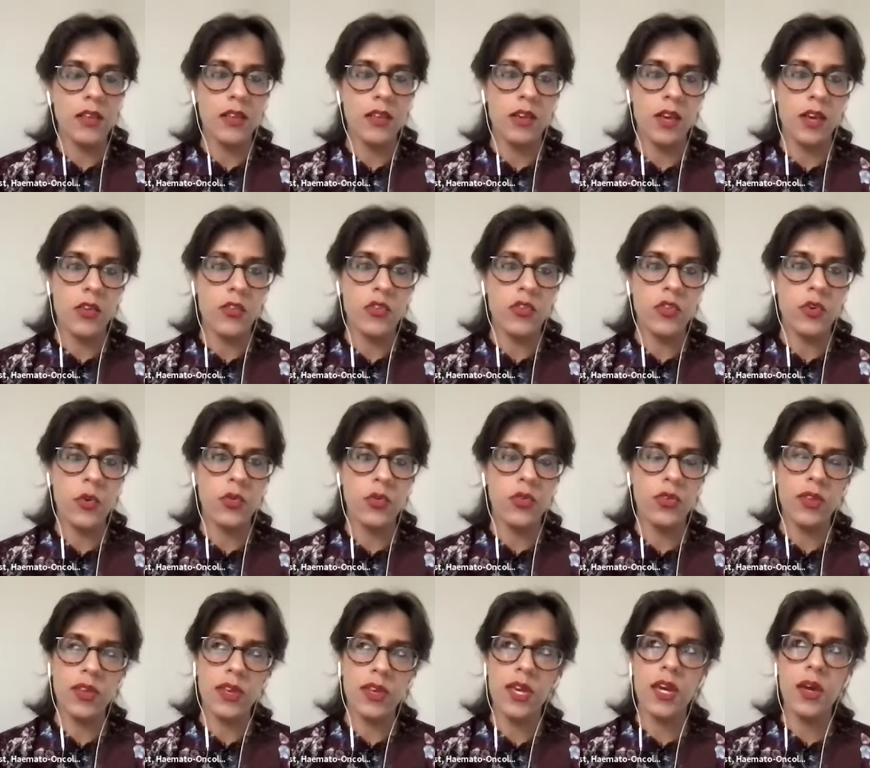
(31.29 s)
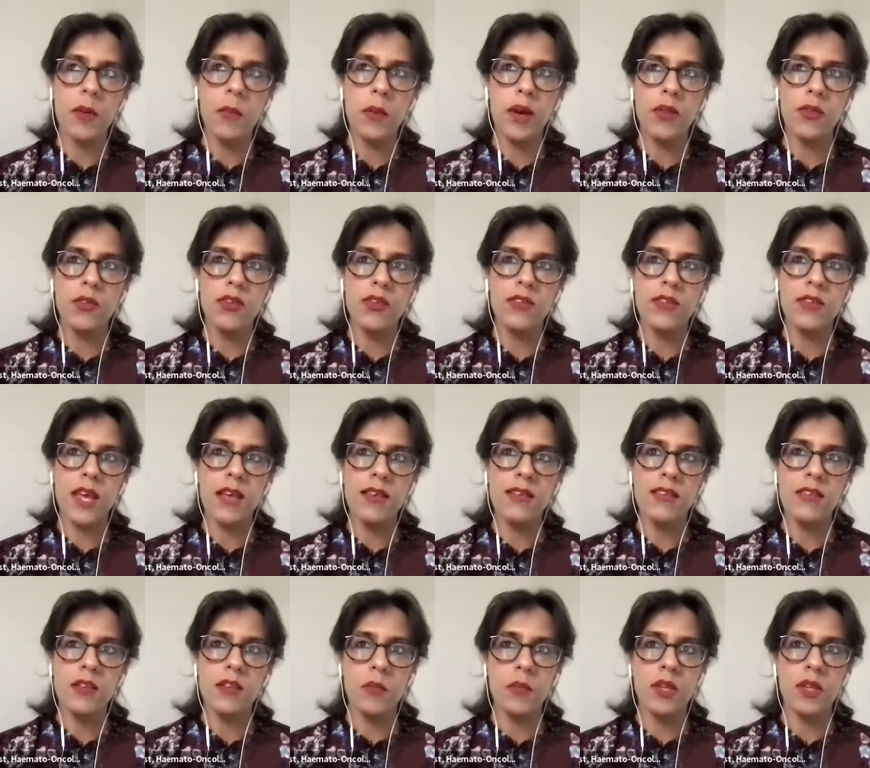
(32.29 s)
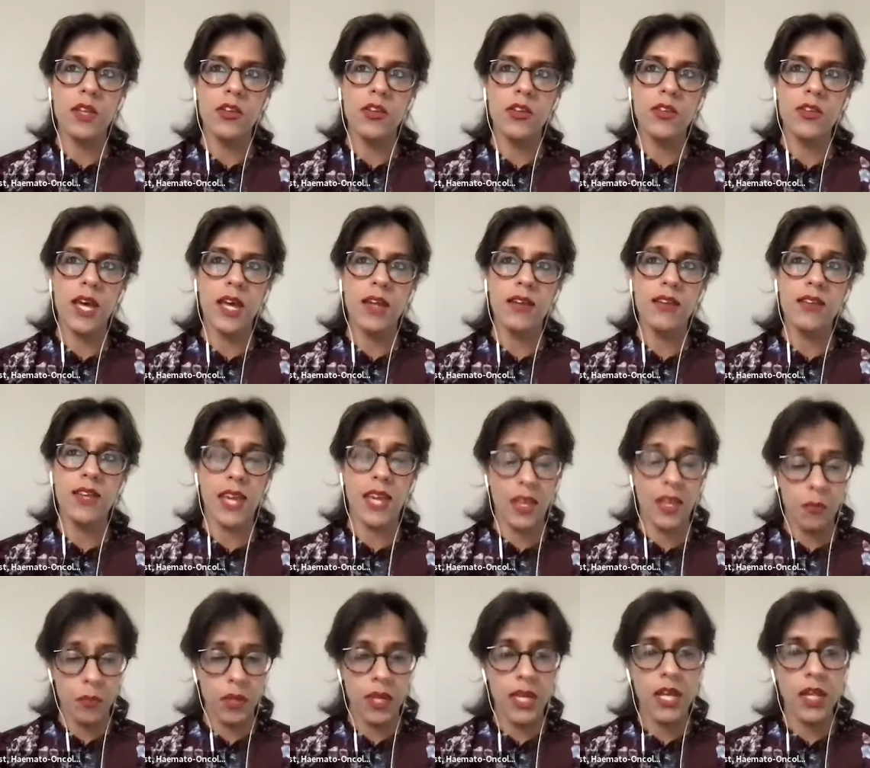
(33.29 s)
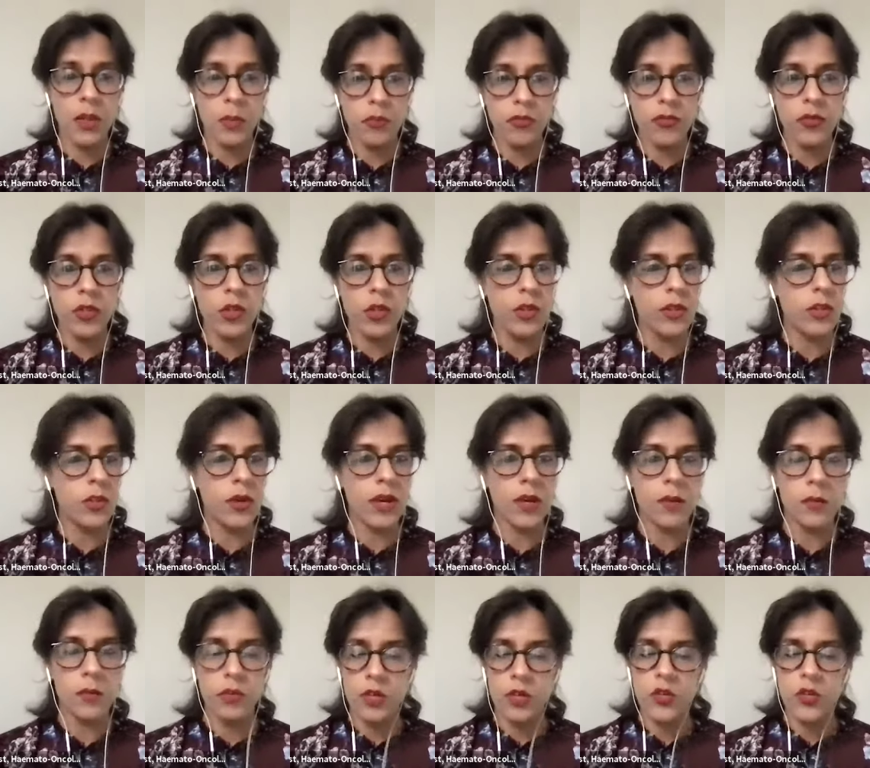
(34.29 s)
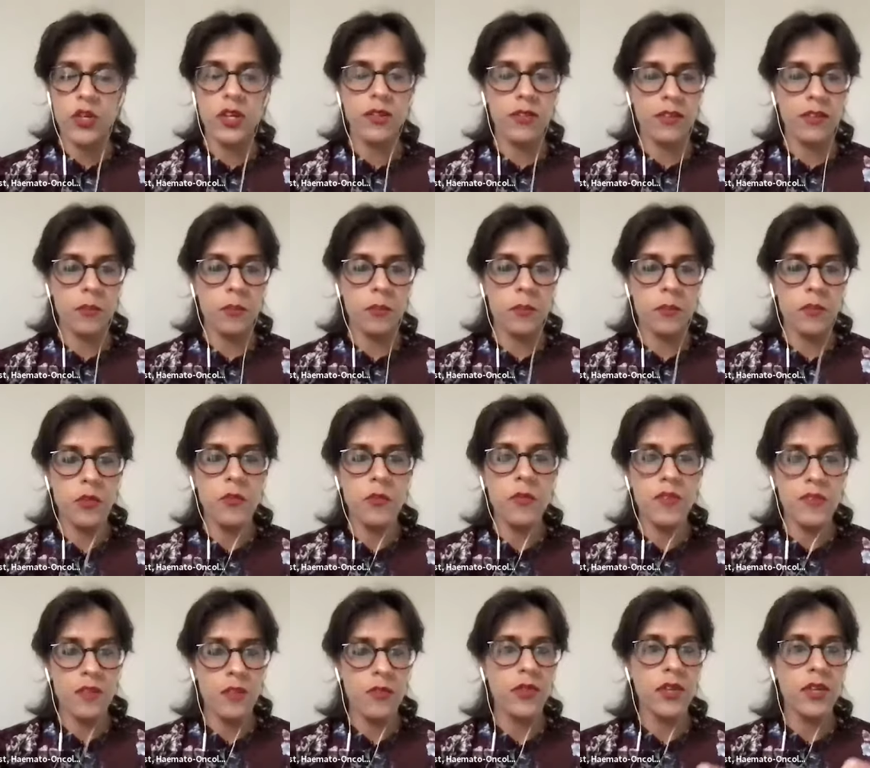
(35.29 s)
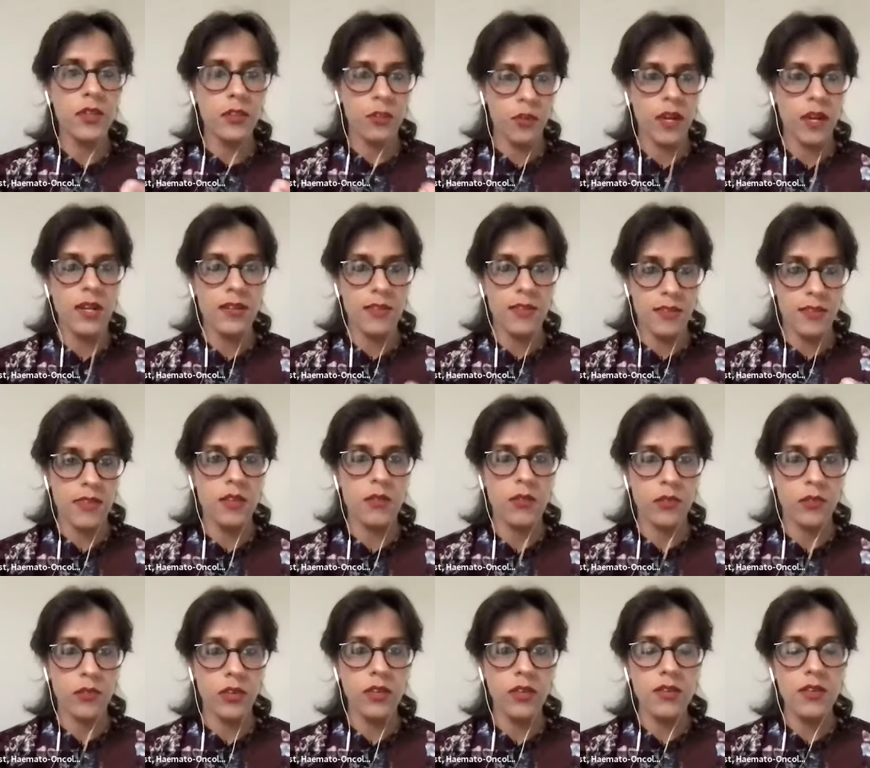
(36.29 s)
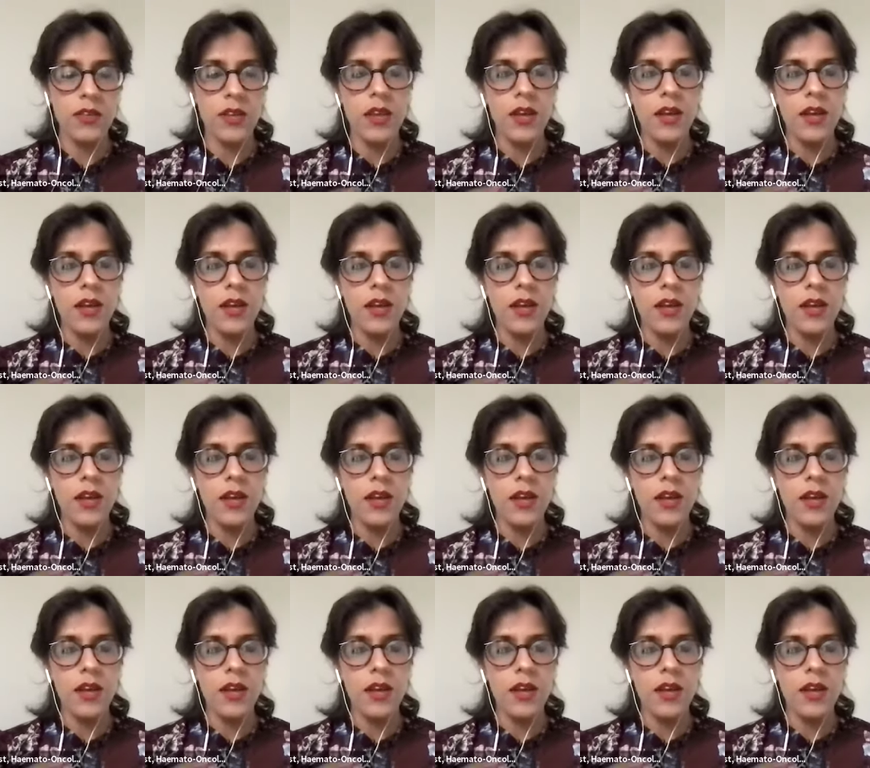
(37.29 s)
Uh, so thinking about this as similar to that can be helpful, although I appreciate the specific threat is different.